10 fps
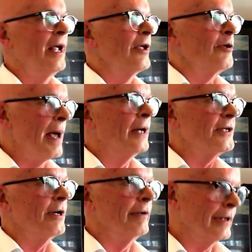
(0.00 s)

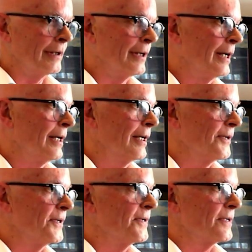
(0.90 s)
humanitarian
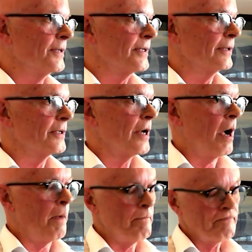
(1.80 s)
assistance at the
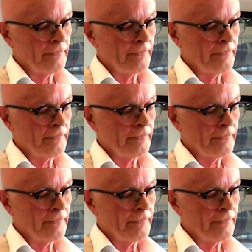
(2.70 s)
time.